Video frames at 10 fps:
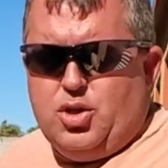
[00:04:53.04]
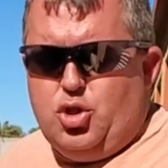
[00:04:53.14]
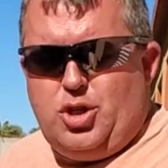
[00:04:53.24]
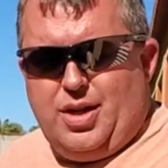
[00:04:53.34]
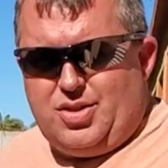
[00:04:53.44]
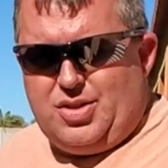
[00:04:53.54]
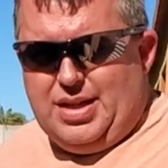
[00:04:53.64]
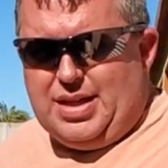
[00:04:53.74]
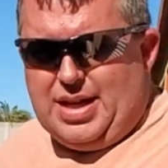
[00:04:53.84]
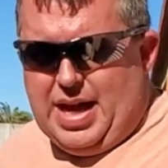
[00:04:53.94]
just
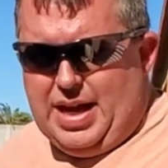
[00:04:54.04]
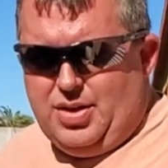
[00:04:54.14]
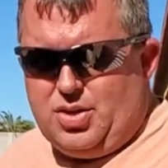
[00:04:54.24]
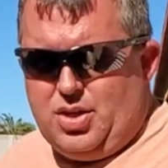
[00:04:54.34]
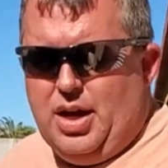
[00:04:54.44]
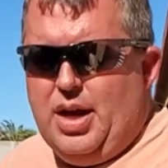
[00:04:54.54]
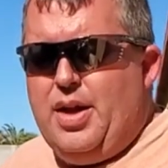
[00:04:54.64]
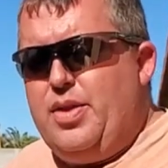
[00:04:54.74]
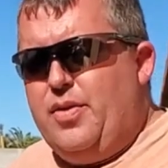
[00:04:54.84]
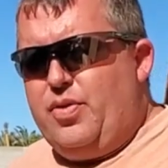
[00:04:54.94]
in case
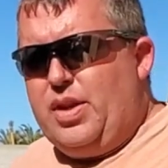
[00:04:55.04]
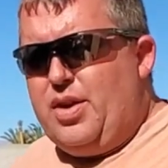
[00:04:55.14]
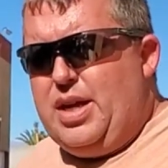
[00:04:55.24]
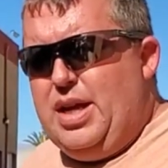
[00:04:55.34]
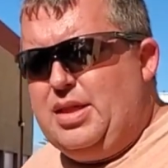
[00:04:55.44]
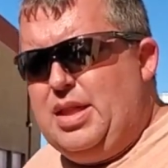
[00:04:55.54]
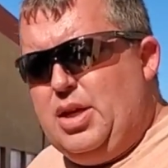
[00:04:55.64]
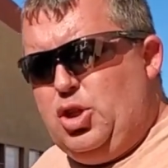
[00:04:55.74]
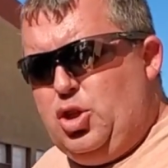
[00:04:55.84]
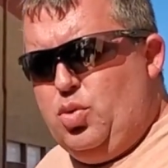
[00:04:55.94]
the flare kit
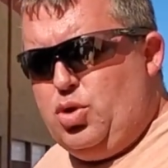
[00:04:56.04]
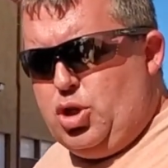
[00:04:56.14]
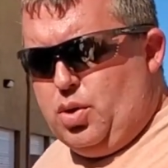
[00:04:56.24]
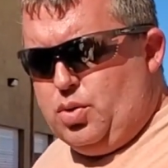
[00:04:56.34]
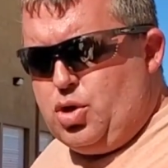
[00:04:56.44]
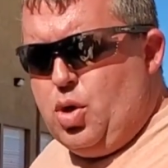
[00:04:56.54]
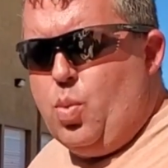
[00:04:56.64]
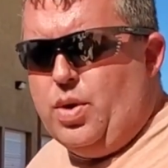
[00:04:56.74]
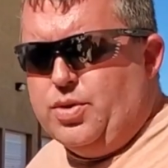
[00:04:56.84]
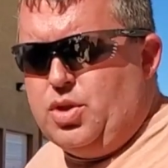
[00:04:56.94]
that you chose
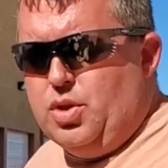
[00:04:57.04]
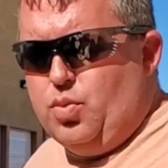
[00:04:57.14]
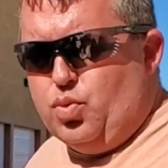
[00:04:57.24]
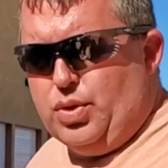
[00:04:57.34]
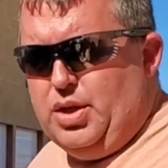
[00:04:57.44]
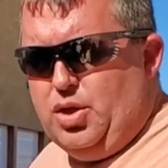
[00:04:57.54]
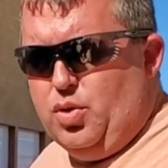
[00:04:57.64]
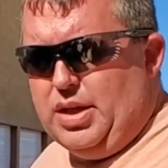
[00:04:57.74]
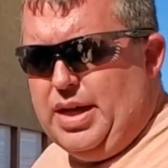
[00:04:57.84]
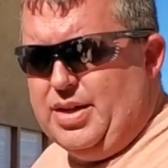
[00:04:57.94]
wants to
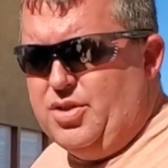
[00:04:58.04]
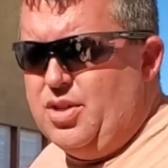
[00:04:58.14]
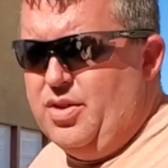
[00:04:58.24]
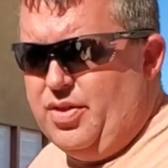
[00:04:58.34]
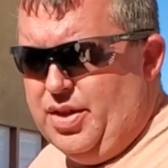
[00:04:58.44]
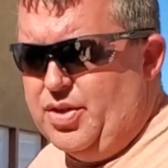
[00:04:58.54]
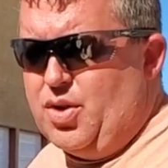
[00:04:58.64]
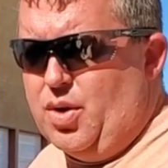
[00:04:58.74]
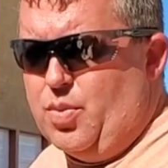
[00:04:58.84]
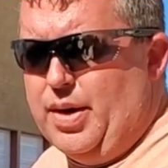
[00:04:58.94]
reutilize this
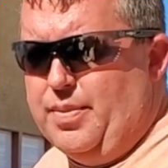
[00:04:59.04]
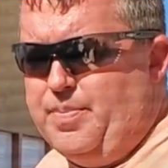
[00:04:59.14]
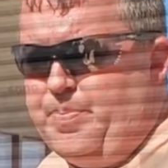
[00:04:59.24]
hardware.